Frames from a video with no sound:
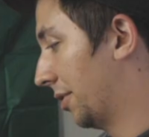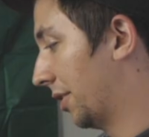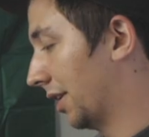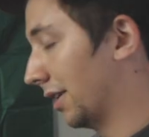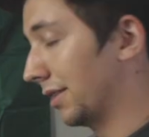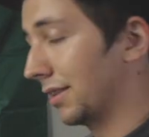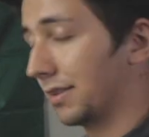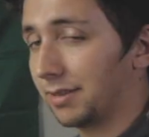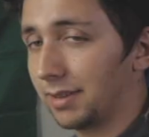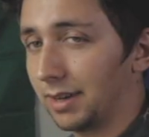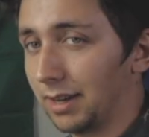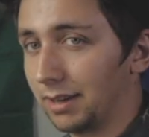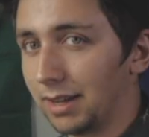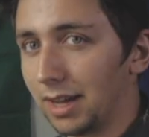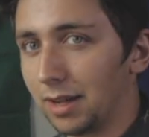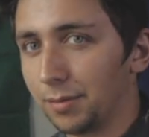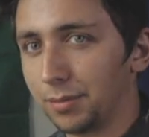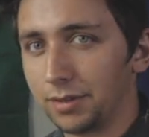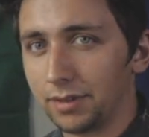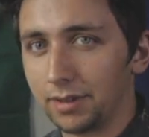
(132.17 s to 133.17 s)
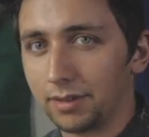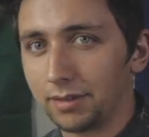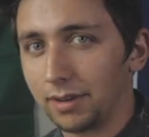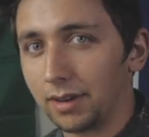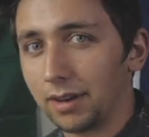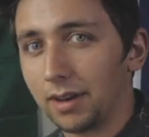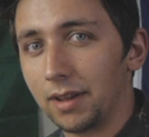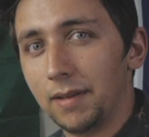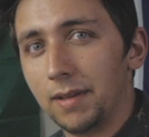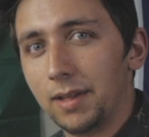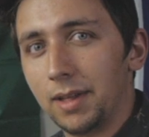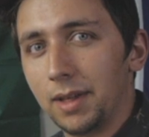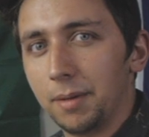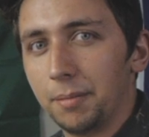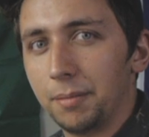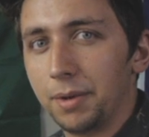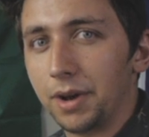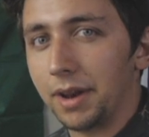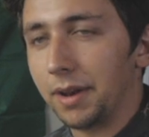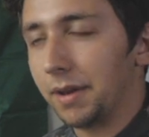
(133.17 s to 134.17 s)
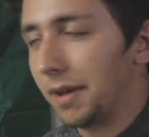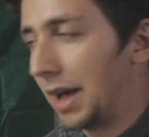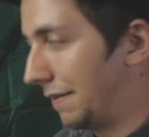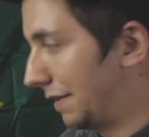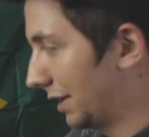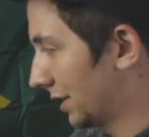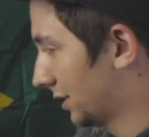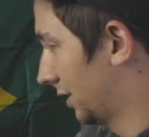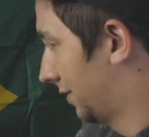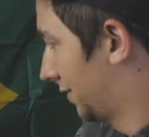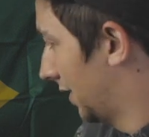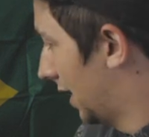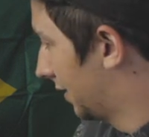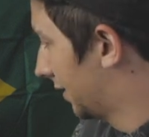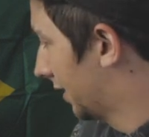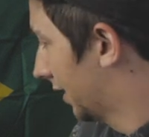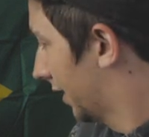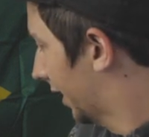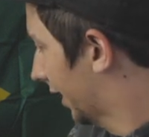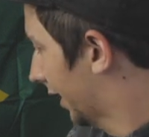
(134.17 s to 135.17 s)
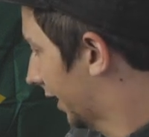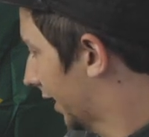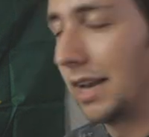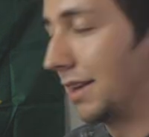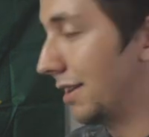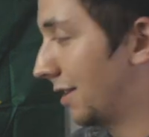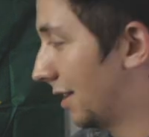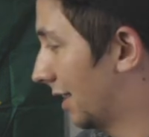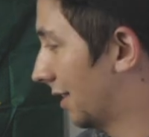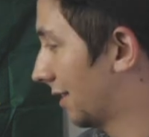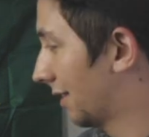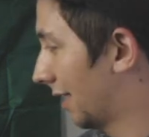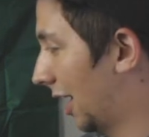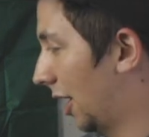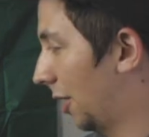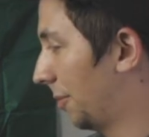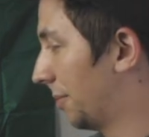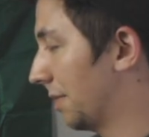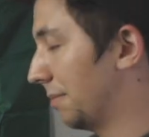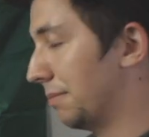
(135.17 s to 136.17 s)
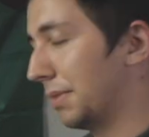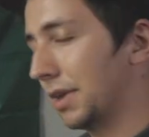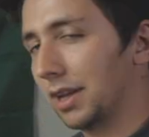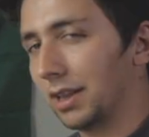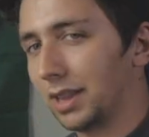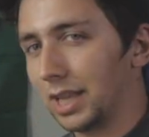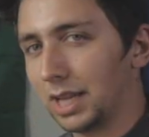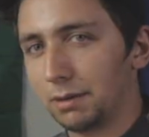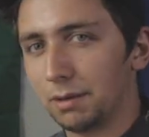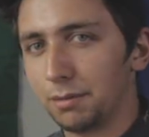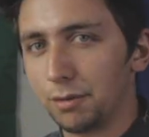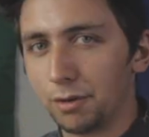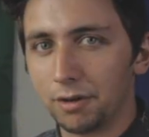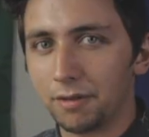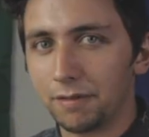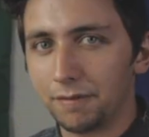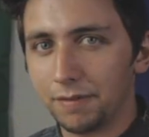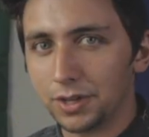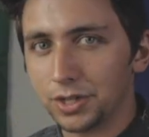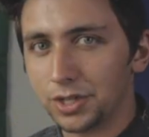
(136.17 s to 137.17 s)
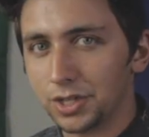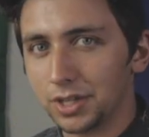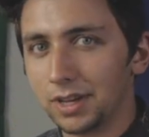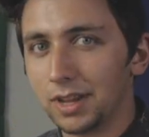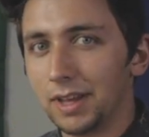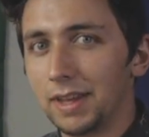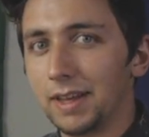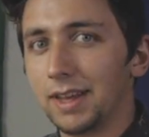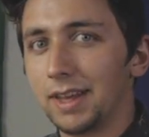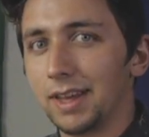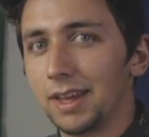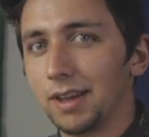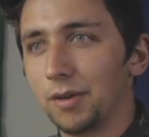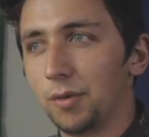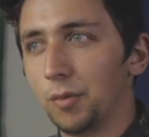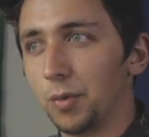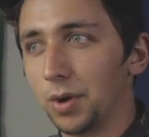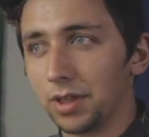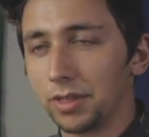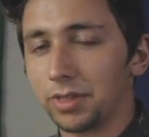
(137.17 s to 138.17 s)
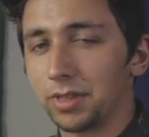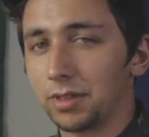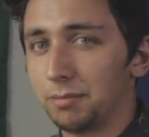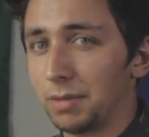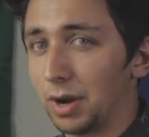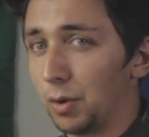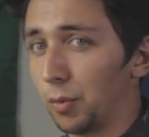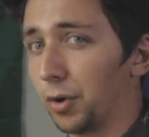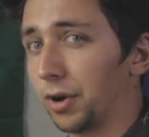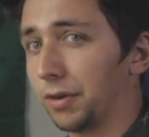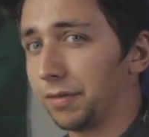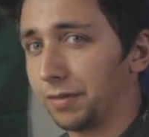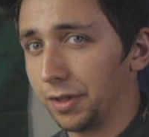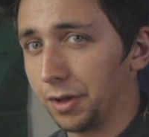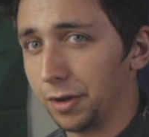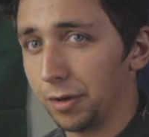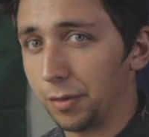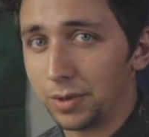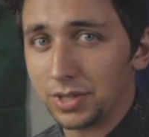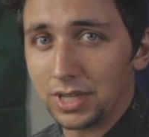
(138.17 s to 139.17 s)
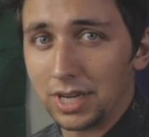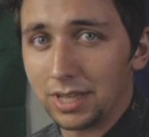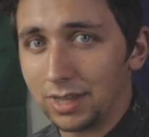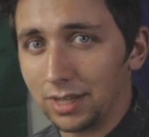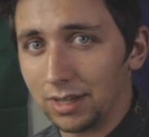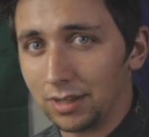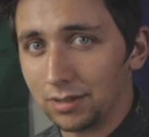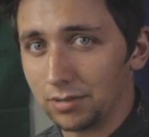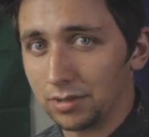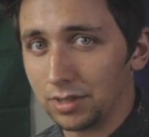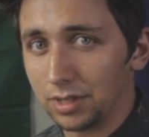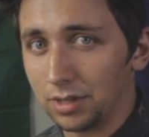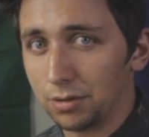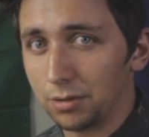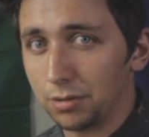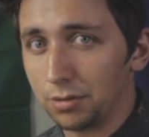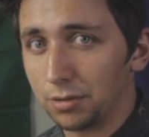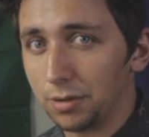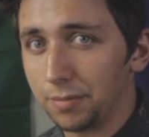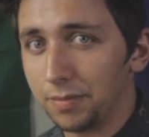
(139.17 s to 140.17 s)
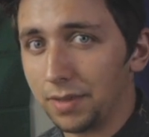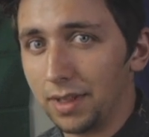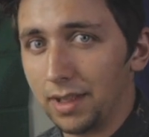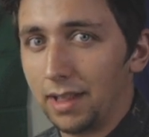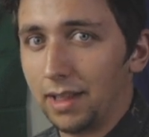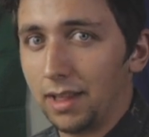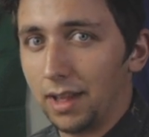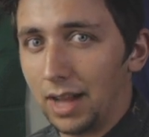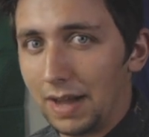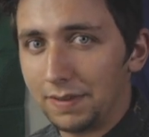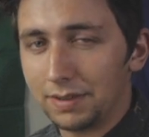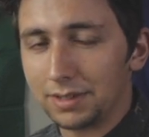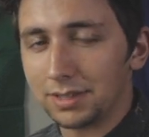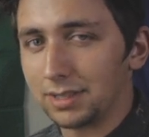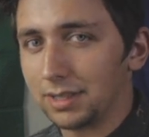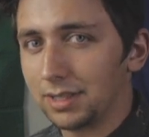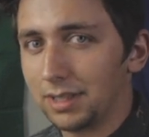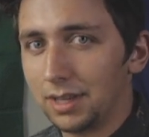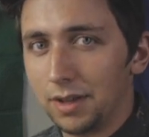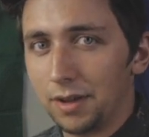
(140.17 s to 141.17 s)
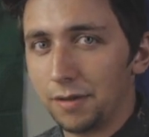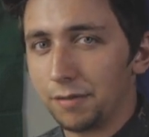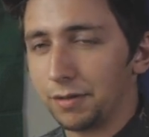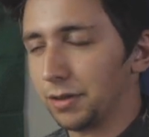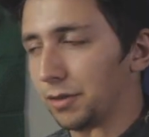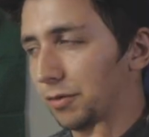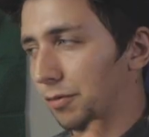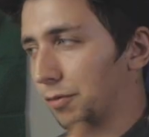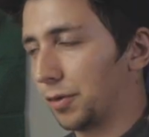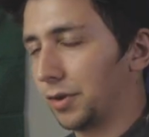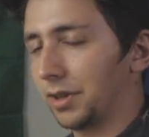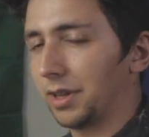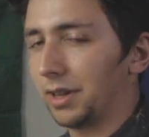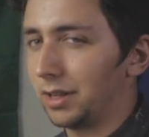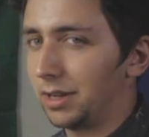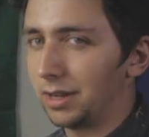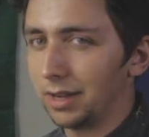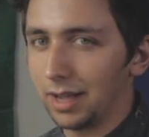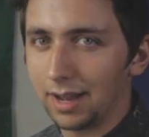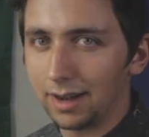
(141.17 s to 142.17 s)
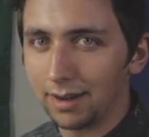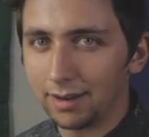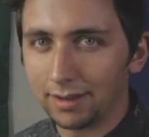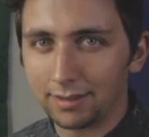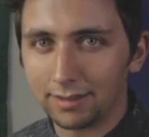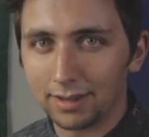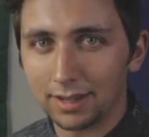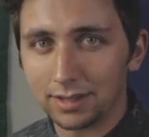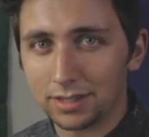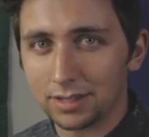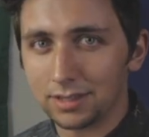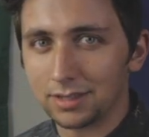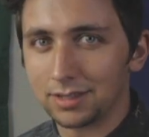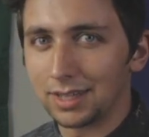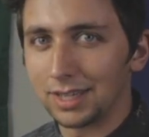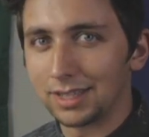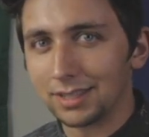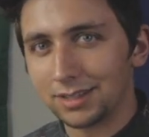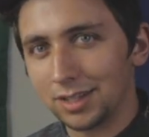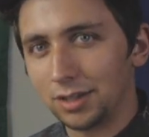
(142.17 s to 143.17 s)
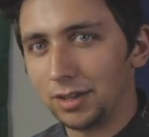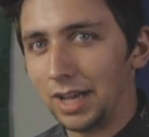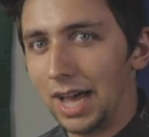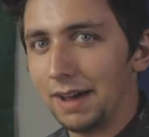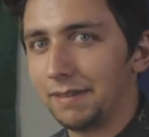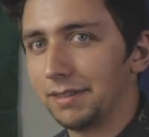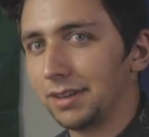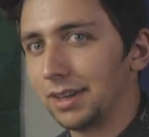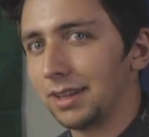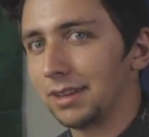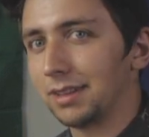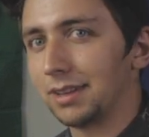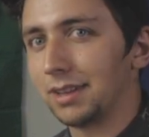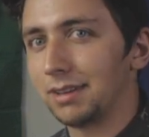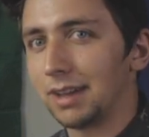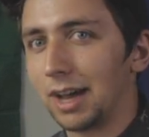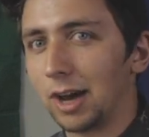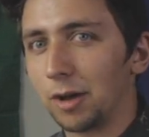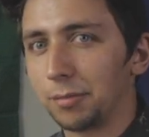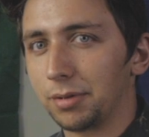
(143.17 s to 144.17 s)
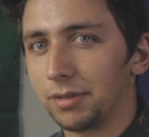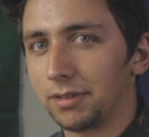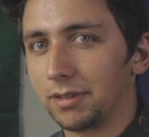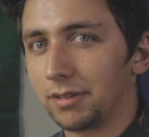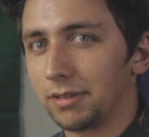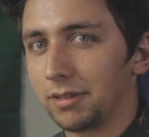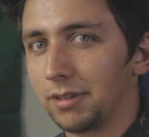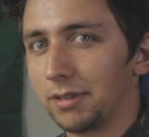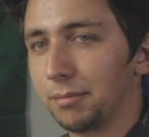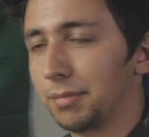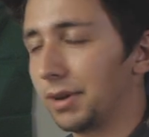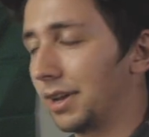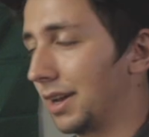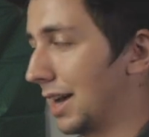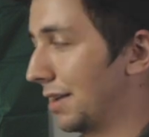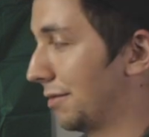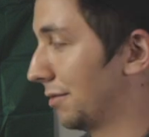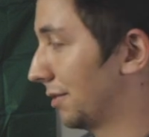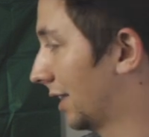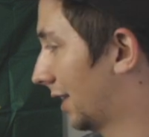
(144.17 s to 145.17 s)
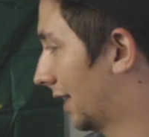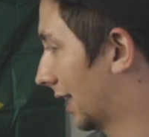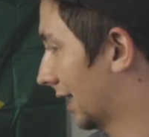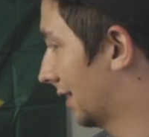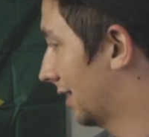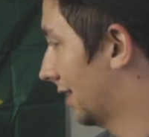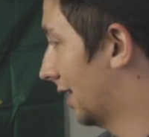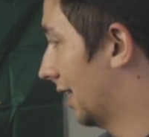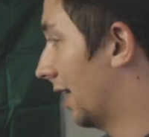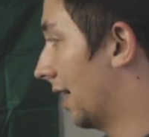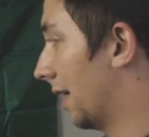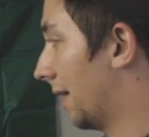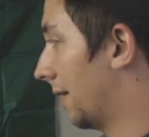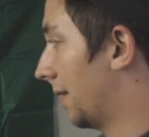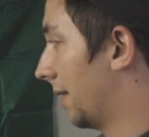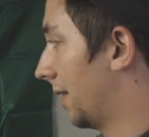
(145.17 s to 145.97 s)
put it in the sitting down position. But I've actually found that like it does help me be a little bit more efficient with my workflow, which I think is really cool. Obviously, for those really long editing sessions, I still have it in the down position, but I really like the